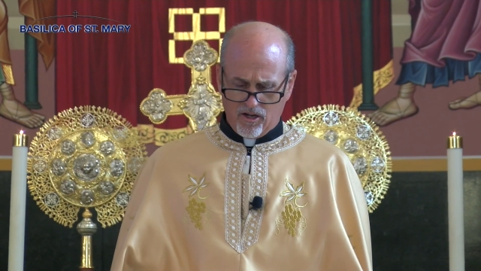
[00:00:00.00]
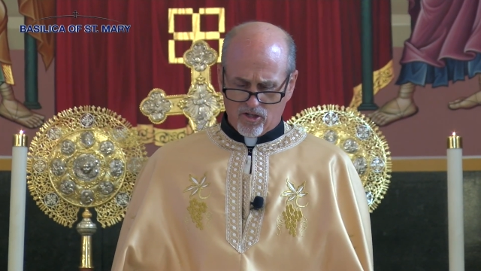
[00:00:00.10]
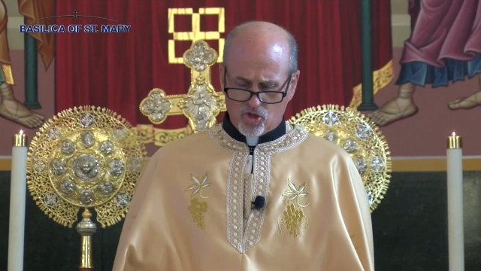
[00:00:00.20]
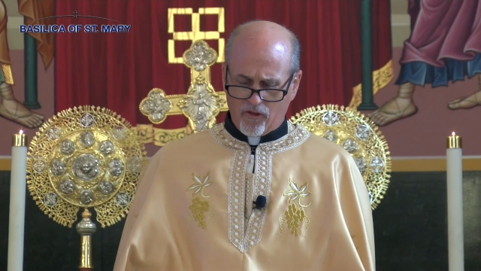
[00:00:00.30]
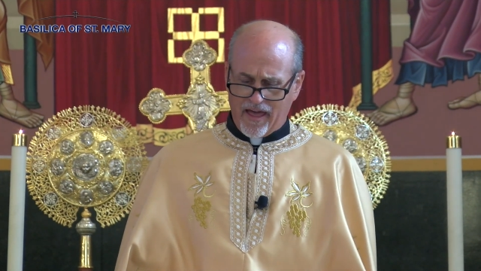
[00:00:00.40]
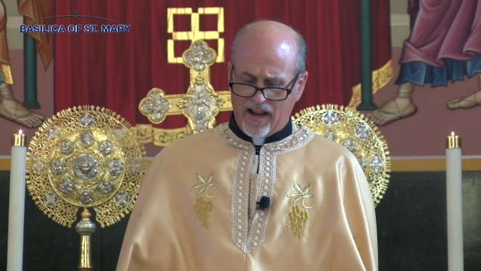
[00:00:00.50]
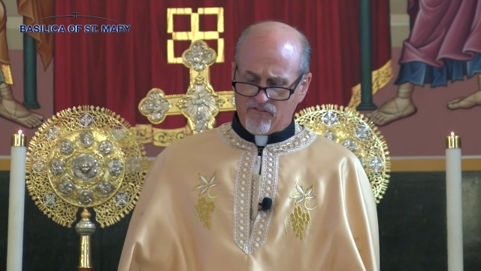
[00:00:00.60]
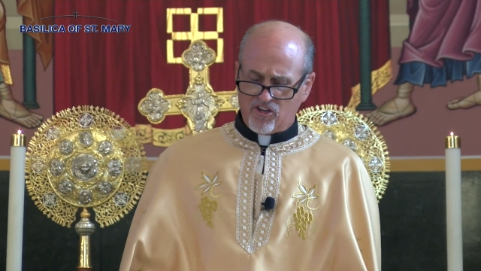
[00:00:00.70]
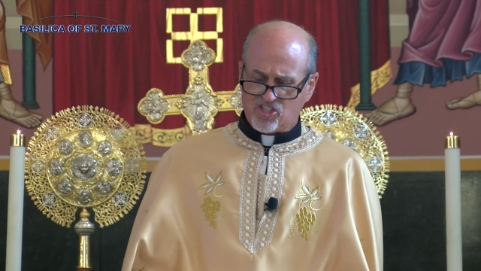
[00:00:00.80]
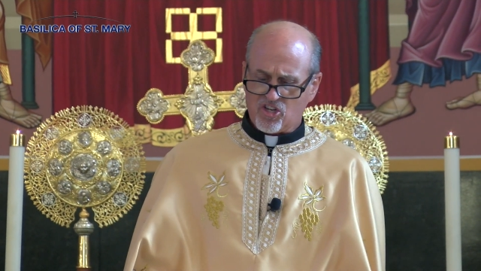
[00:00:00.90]
so that
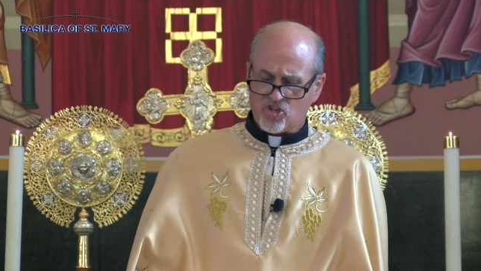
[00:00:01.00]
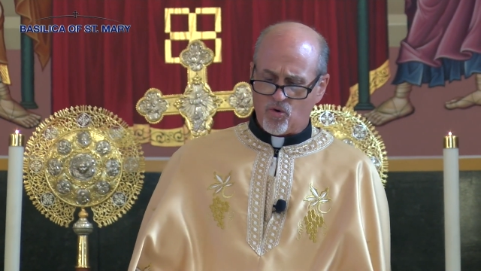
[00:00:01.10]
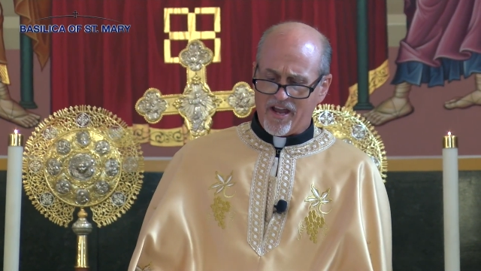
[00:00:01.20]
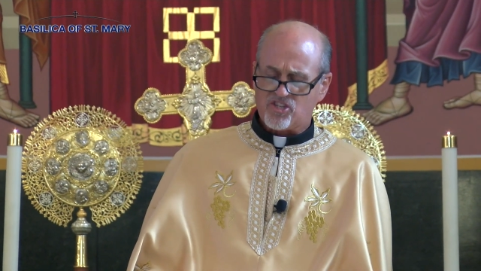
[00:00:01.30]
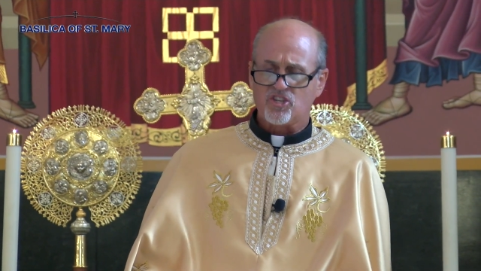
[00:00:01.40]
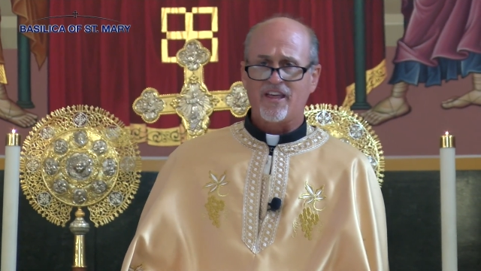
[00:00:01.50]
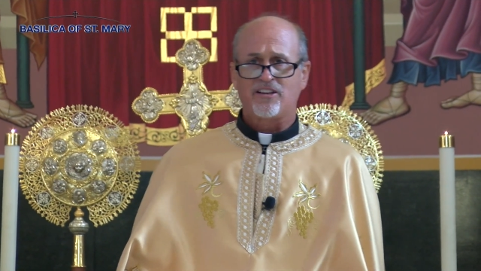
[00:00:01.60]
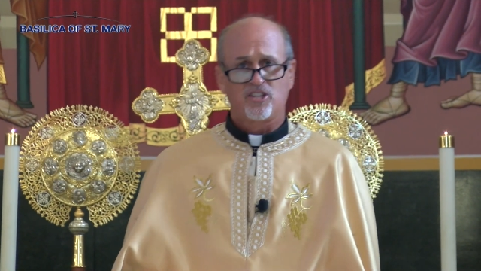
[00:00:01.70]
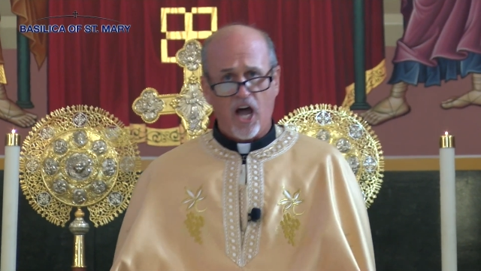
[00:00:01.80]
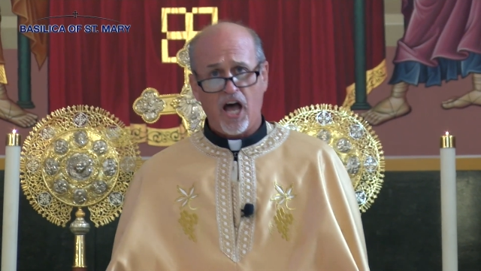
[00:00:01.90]
every situation
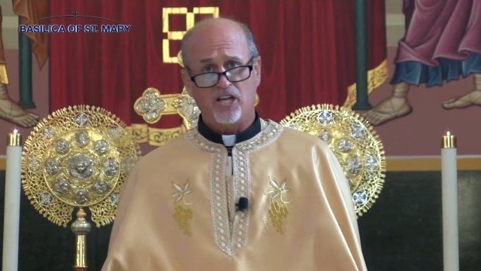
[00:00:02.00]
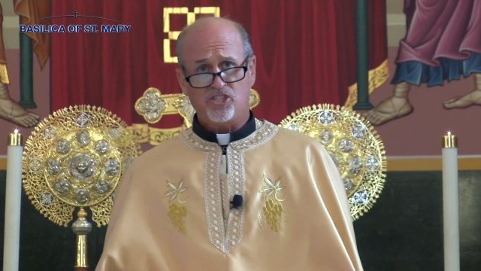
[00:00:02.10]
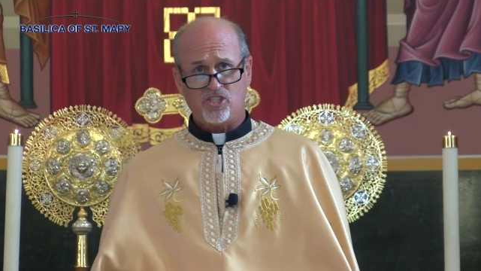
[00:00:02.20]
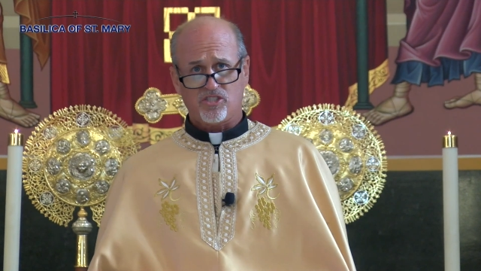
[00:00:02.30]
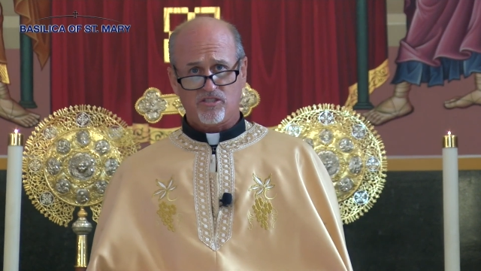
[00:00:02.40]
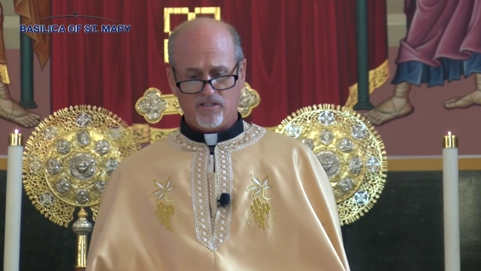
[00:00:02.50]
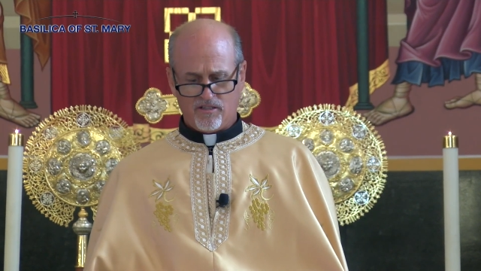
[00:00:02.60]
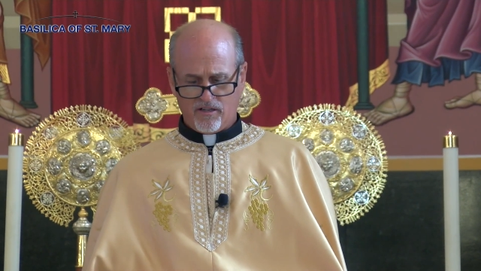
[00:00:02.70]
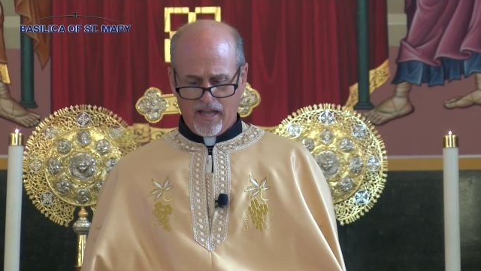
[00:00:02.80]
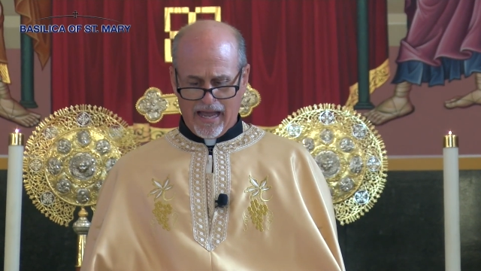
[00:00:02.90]
that does
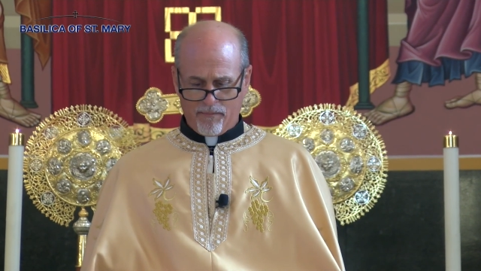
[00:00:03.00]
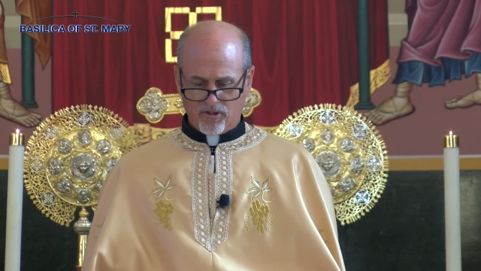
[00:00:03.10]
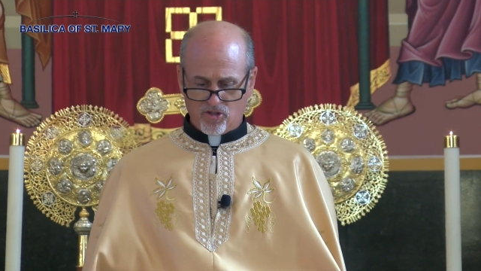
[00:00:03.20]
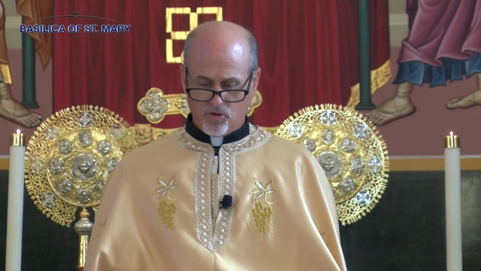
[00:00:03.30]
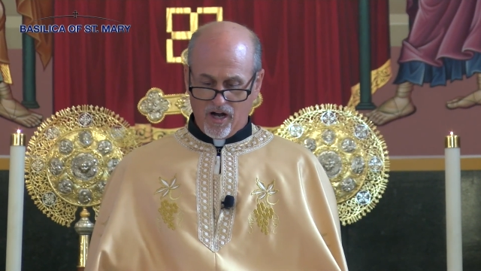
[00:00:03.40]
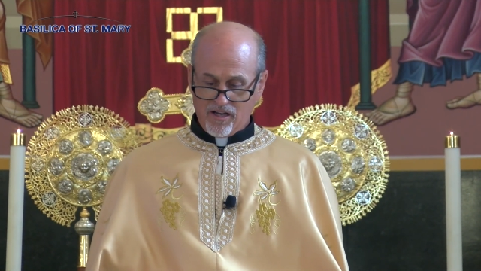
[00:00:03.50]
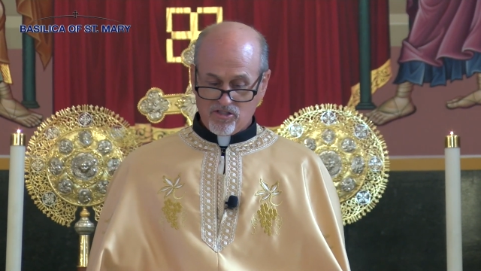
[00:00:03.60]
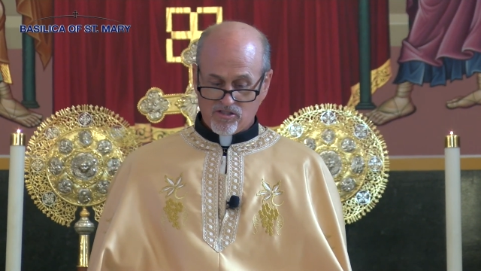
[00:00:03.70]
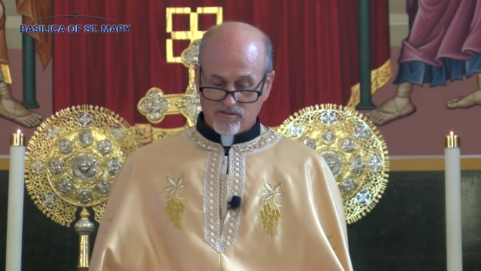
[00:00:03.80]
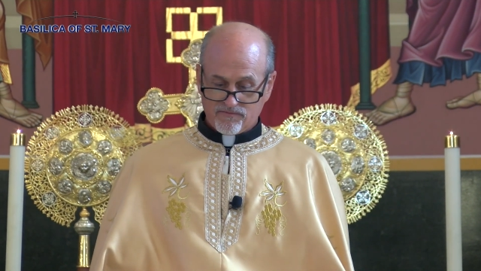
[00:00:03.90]
happen to
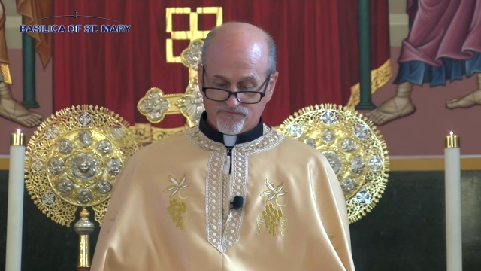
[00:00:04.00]
us,